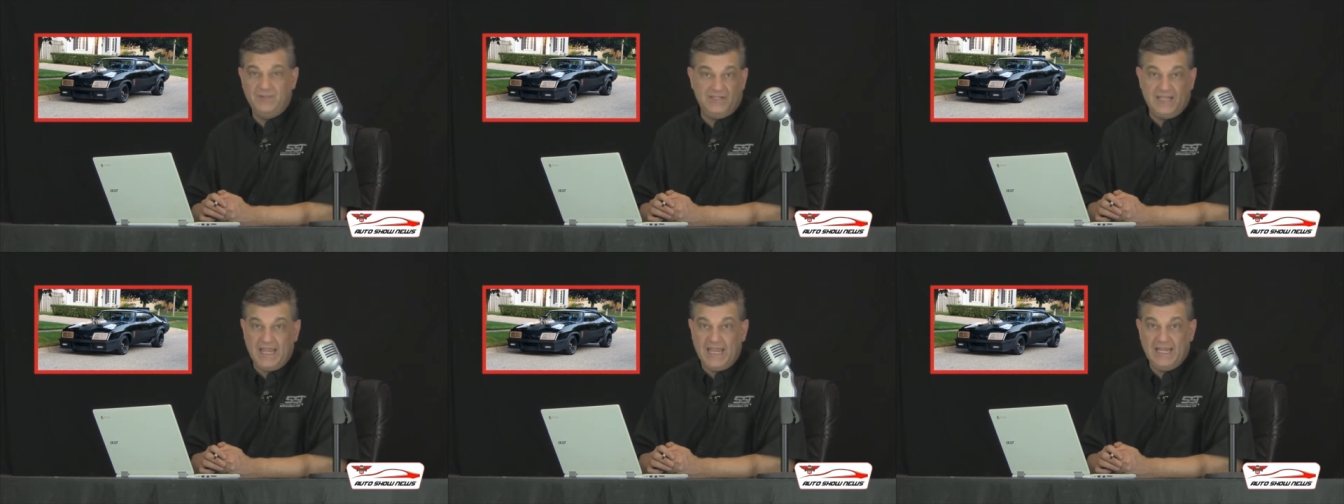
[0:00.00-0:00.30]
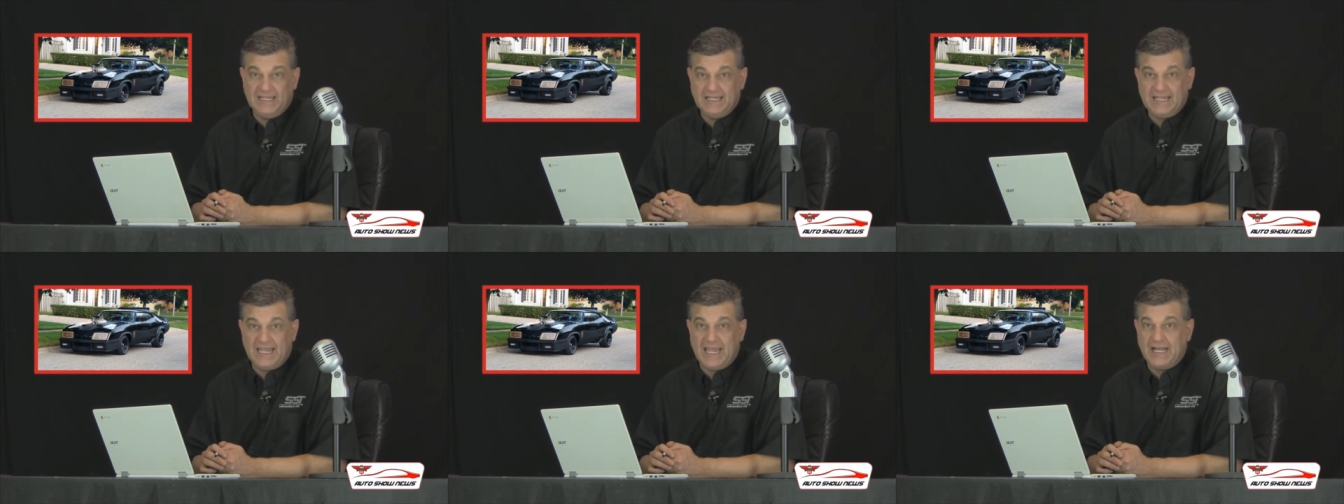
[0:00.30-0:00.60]

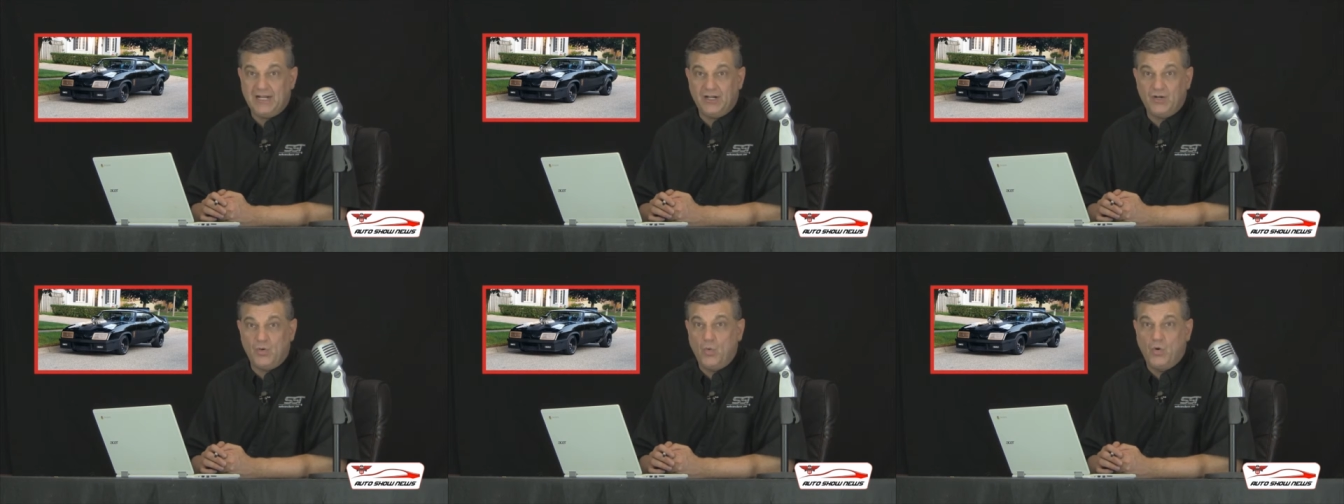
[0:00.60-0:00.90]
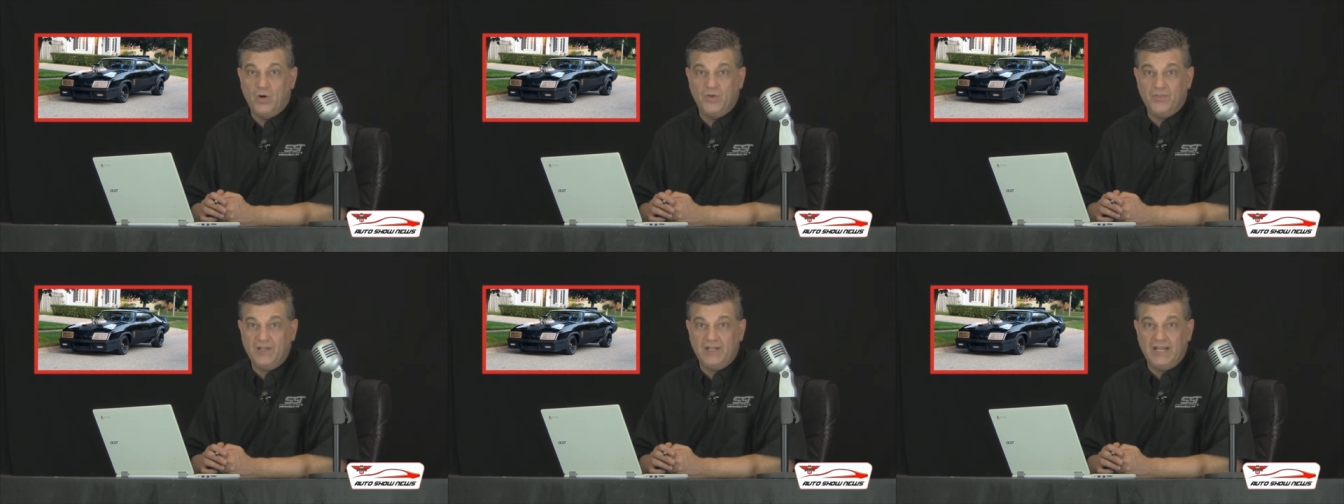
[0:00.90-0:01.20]
day in Canada
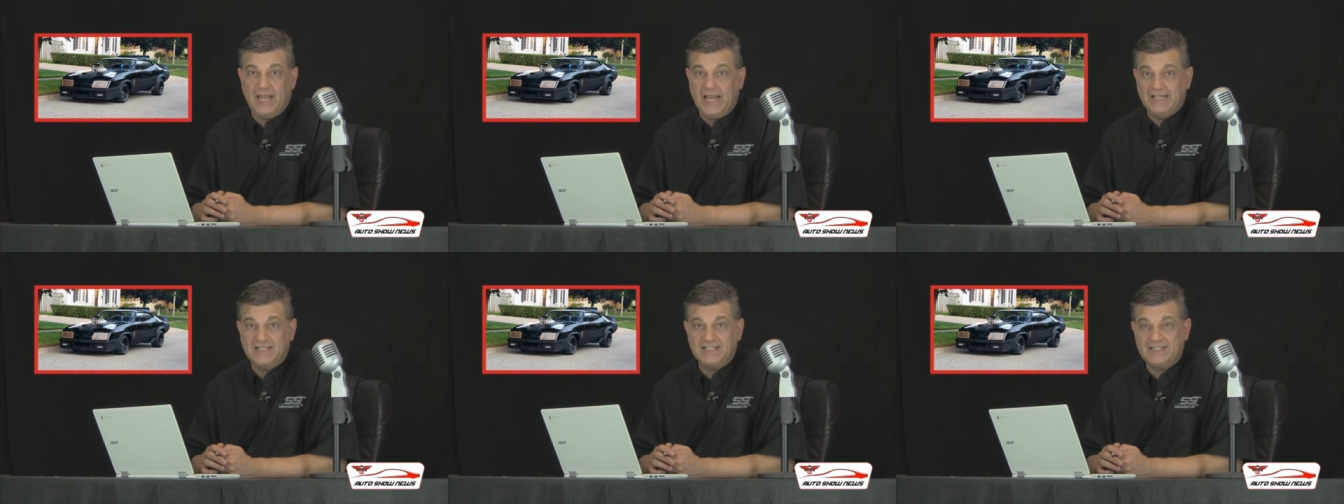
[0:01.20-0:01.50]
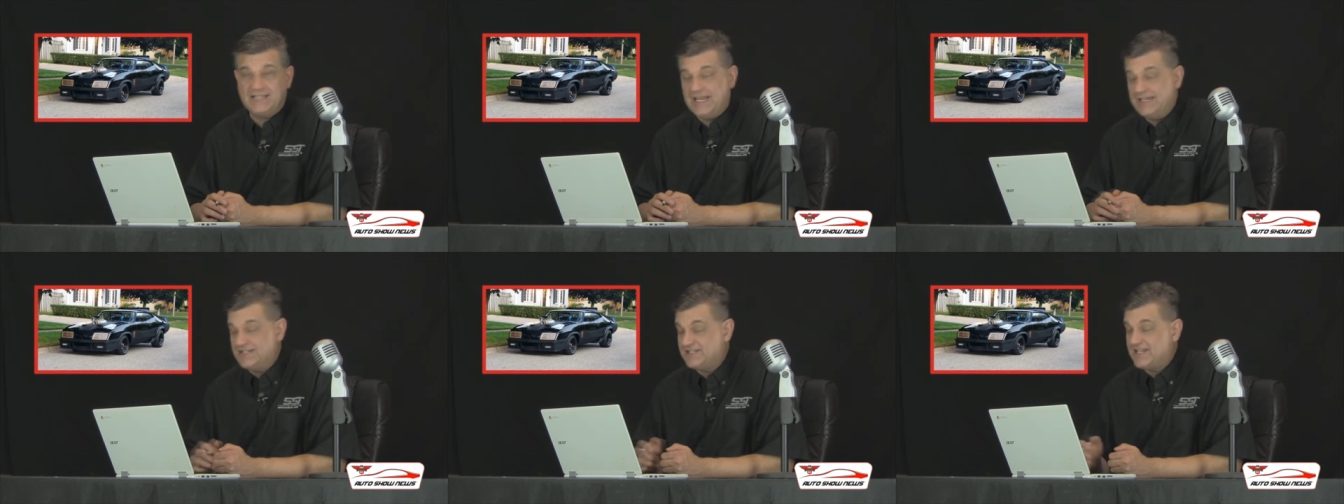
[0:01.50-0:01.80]
or the United
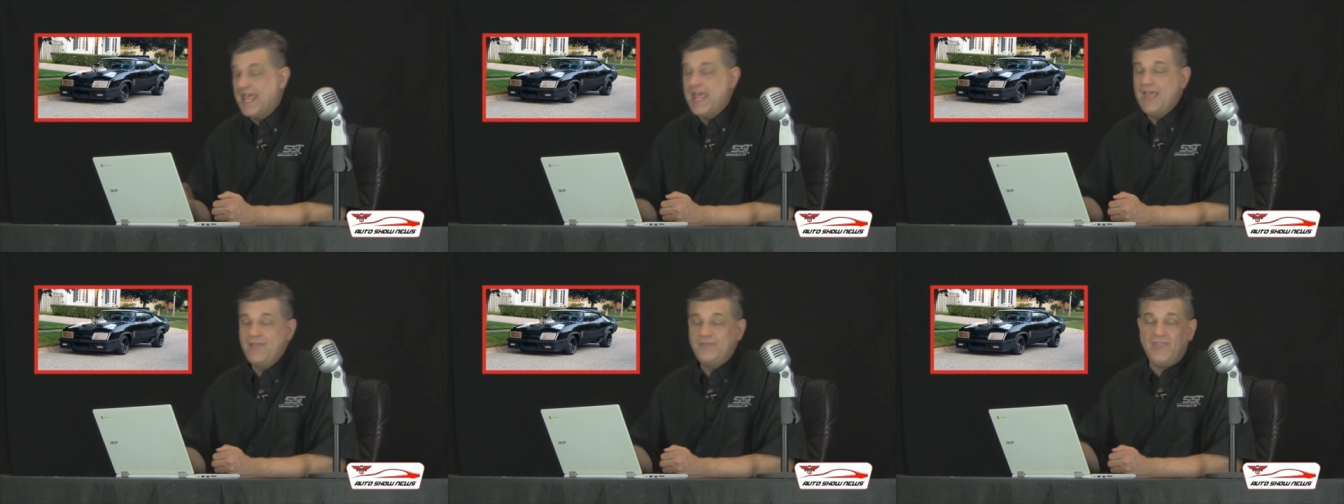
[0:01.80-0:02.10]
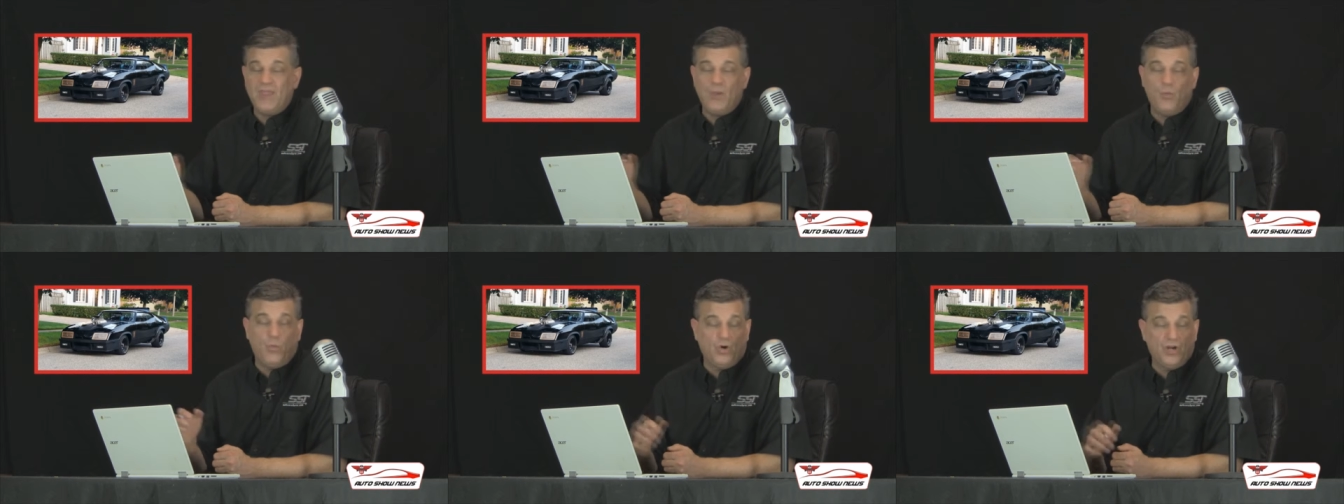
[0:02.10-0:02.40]
States.
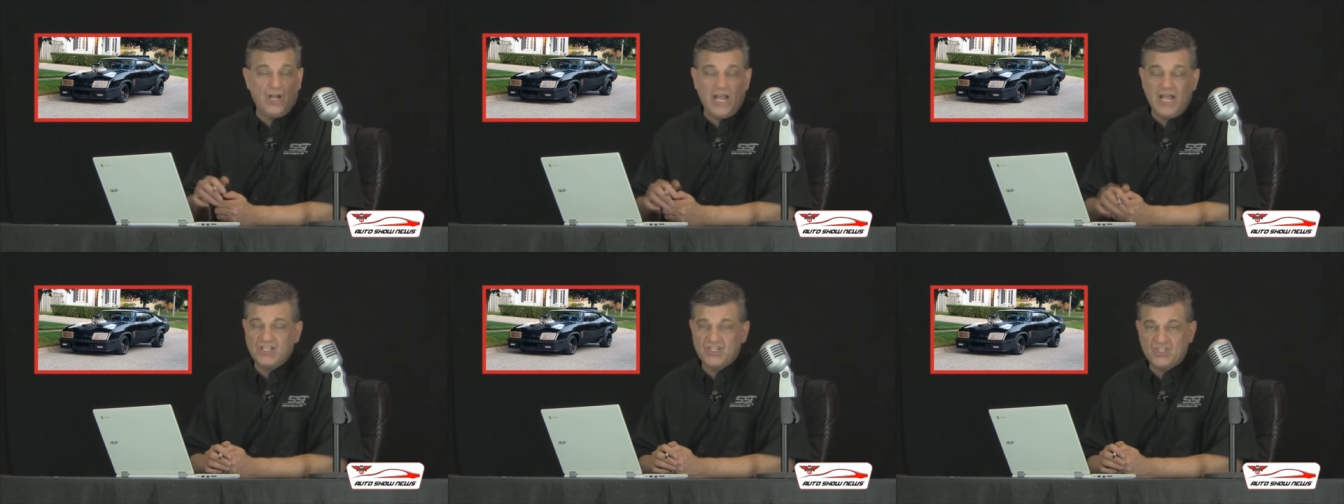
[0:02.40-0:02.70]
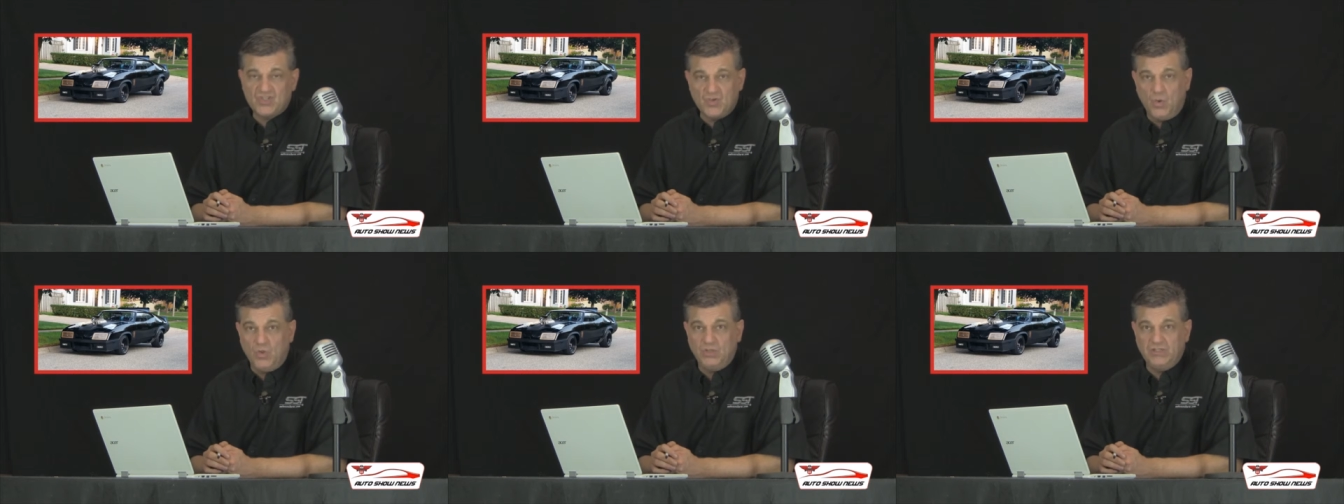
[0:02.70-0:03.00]
They were not
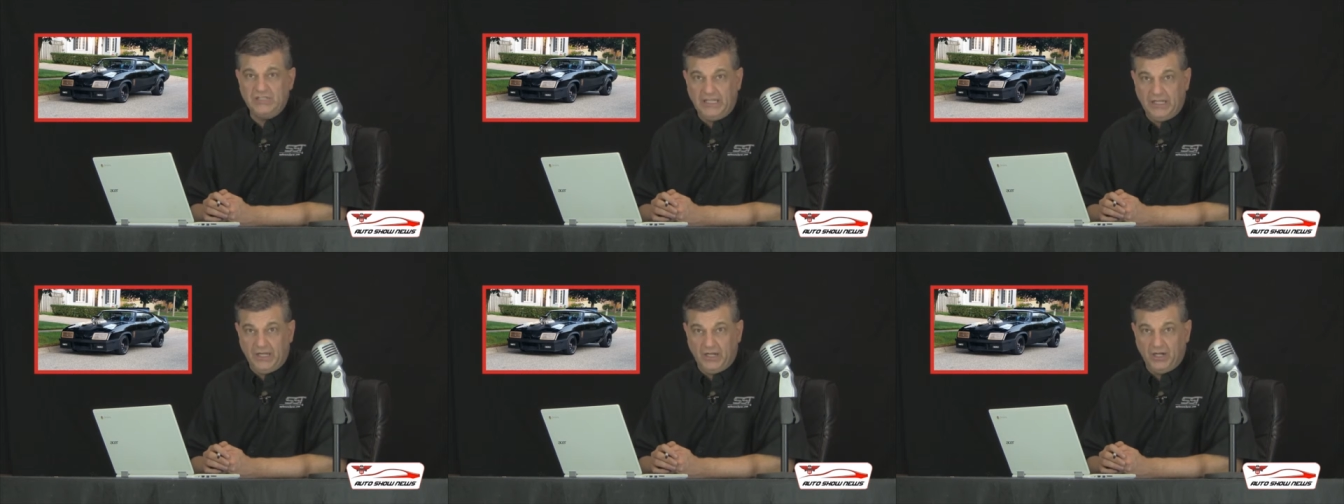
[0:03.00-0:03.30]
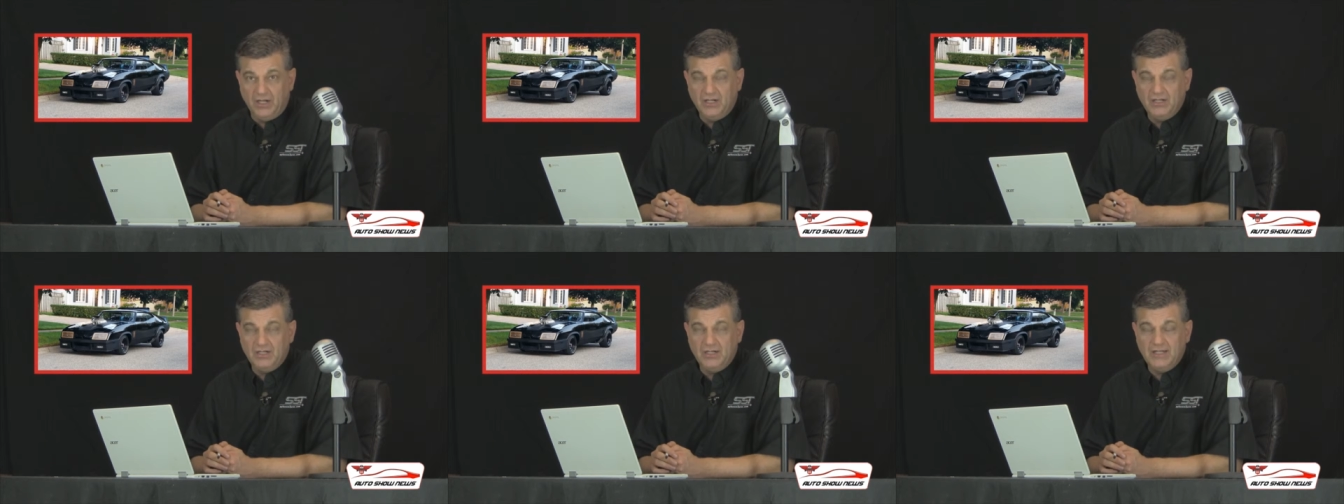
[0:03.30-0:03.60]
sold
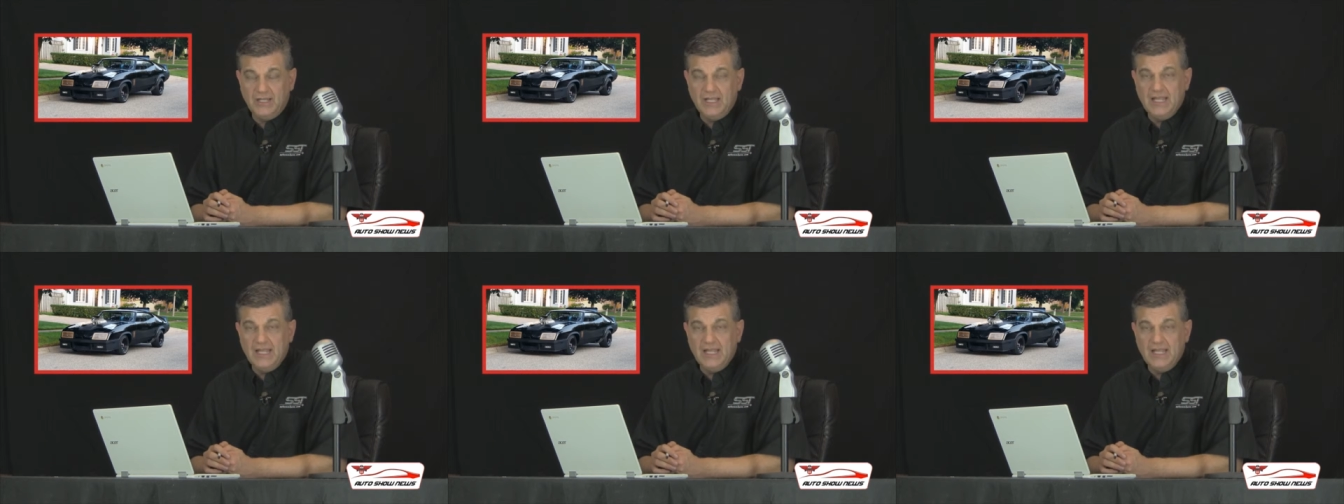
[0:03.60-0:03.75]
here.